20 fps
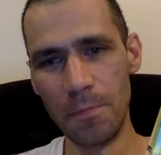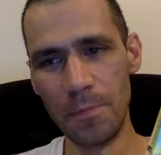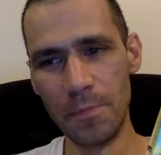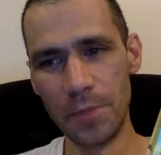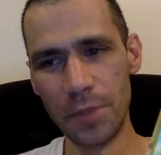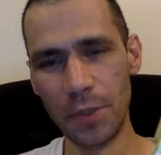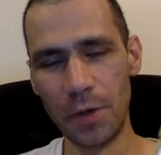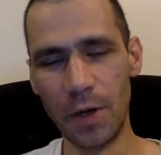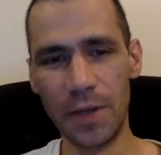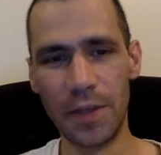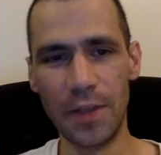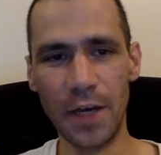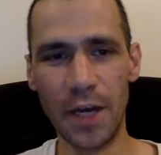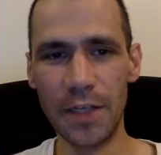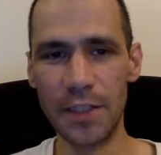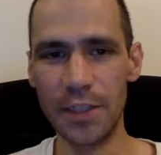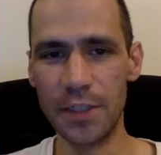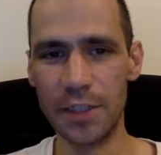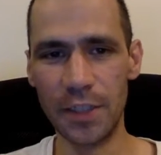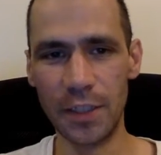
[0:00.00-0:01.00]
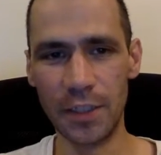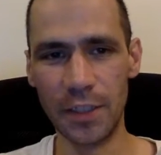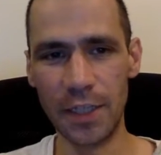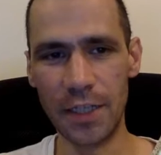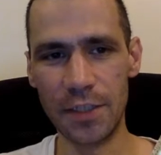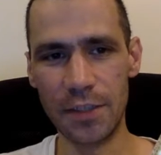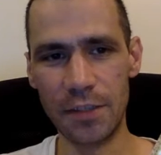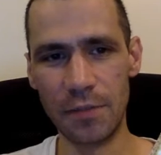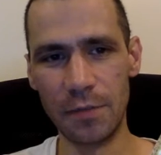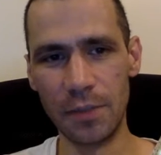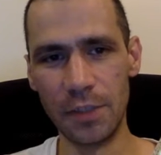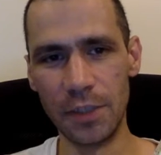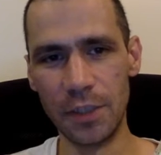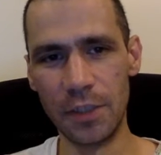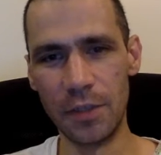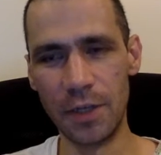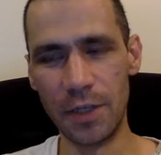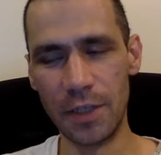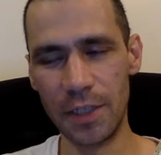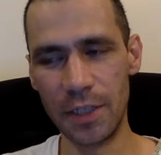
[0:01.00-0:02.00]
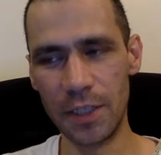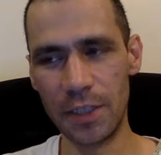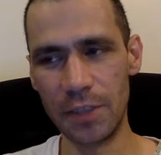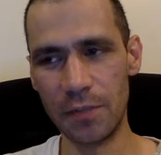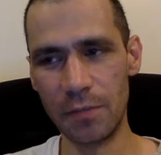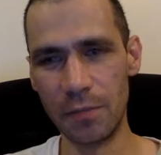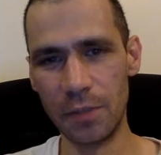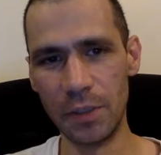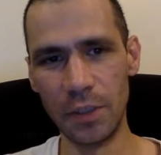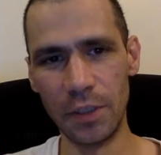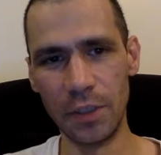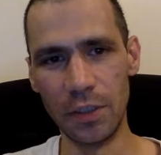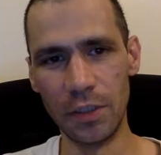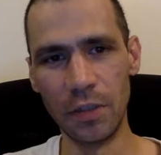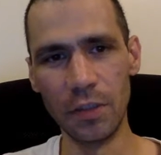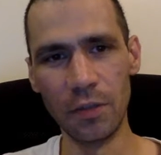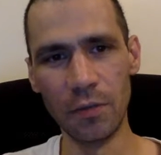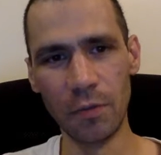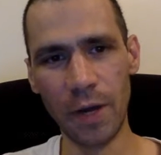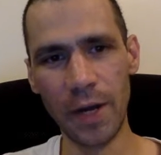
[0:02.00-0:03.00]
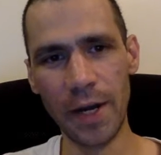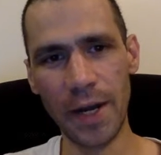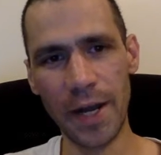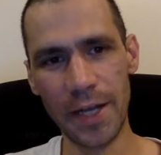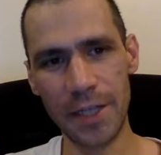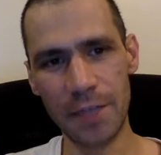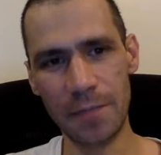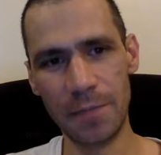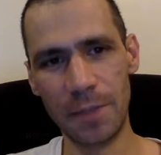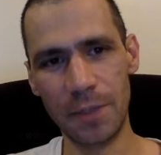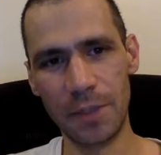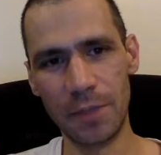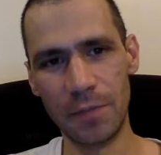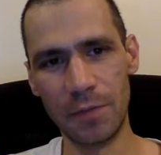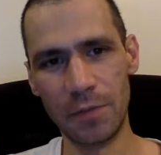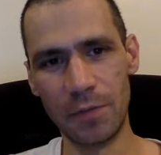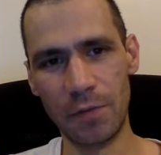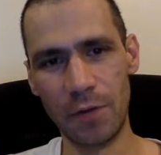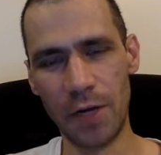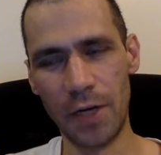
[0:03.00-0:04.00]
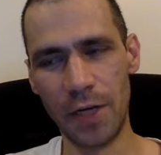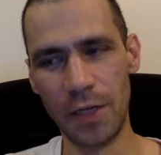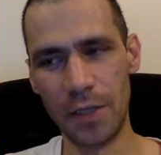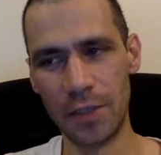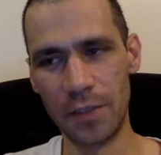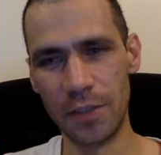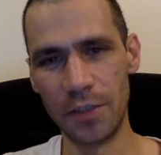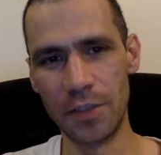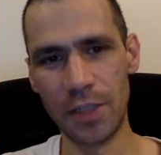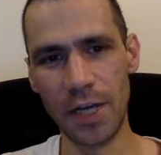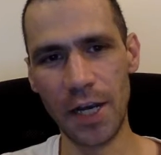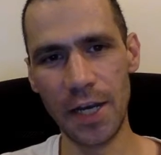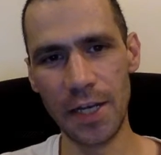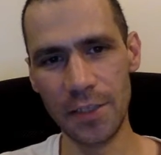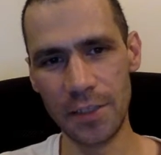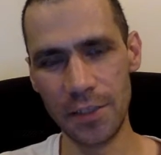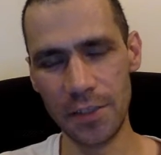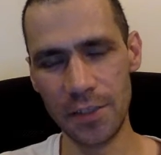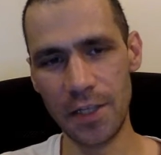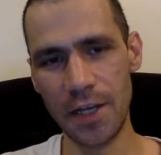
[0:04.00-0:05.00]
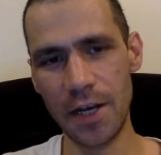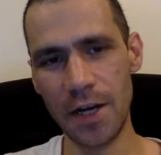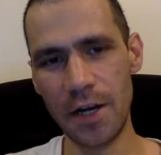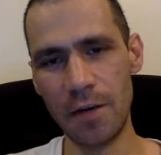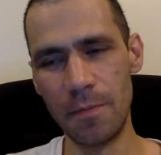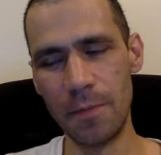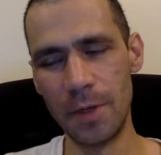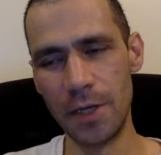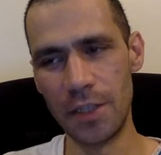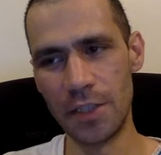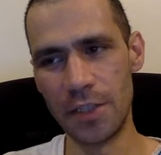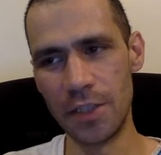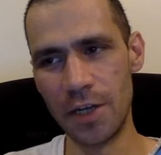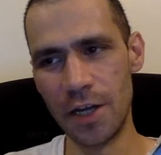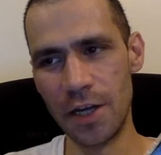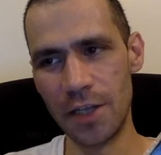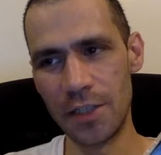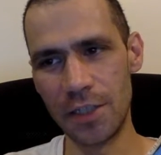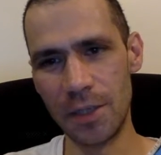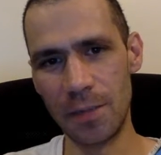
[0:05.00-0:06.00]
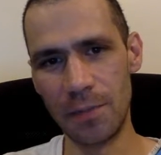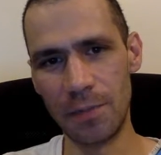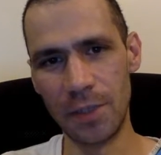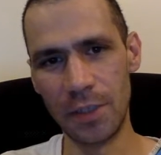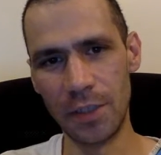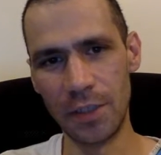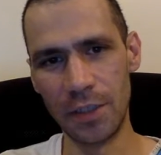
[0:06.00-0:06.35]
So I just think that's a really I think that's a really great aspect of his writing, because the science is there, but it's not something